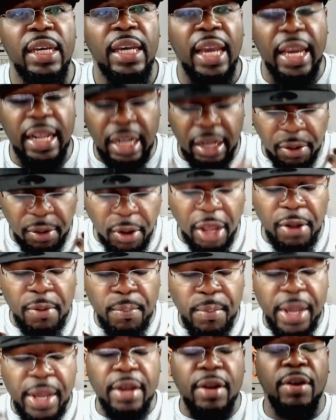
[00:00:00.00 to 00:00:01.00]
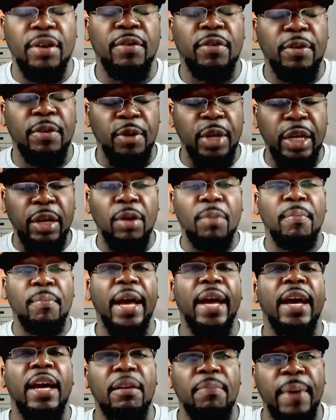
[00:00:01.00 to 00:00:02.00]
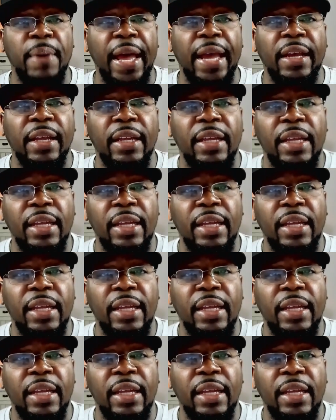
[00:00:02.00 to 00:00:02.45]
And it made her get her mind back.